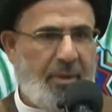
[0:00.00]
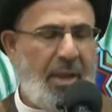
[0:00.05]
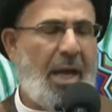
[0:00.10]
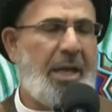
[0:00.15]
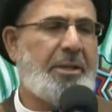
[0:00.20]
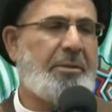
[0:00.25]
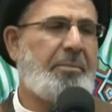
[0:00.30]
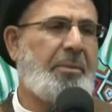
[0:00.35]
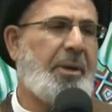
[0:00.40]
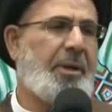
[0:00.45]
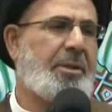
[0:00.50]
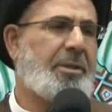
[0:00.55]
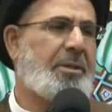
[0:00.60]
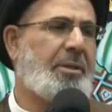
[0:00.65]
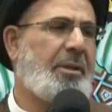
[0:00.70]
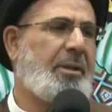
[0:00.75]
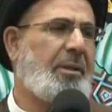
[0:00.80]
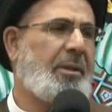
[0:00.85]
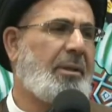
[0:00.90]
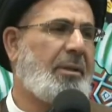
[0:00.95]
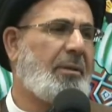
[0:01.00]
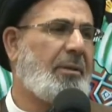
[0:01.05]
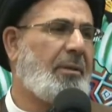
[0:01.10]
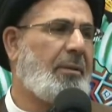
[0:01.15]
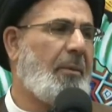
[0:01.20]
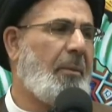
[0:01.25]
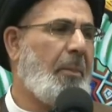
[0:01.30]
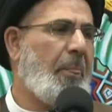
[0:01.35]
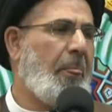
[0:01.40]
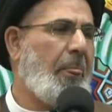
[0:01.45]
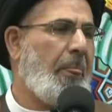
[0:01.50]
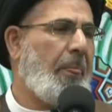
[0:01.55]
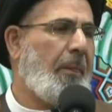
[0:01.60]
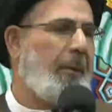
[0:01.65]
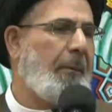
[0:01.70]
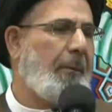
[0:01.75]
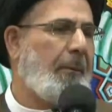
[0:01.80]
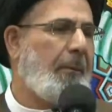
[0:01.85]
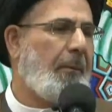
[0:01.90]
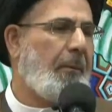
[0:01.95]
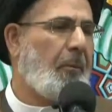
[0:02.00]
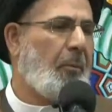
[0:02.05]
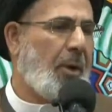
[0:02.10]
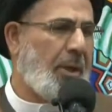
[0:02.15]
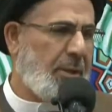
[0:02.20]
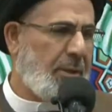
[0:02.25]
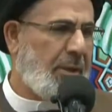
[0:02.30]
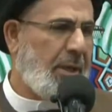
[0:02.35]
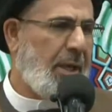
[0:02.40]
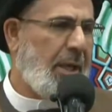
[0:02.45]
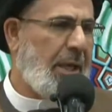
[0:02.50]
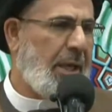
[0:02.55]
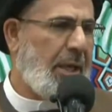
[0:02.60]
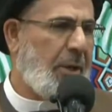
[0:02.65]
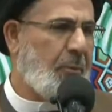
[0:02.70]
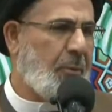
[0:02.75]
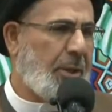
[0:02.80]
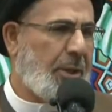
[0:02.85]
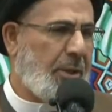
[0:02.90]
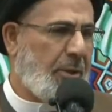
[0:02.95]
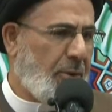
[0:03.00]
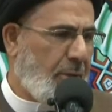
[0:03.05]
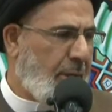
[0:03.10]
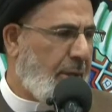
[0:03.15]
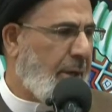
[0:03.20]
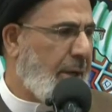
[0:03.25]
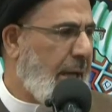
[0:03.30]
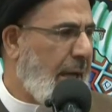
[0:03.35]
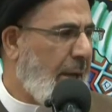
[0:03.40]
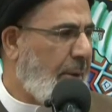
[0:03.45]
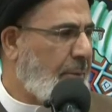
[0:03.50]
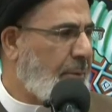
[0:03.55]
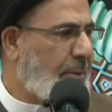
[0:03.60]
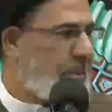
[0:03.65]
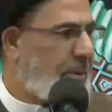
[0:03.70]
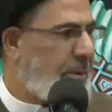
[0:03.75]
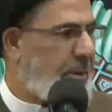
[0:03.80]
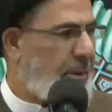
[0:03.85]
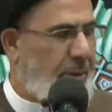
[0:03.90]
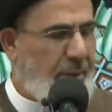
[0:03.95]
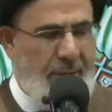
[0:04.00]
That person, one day he would look around,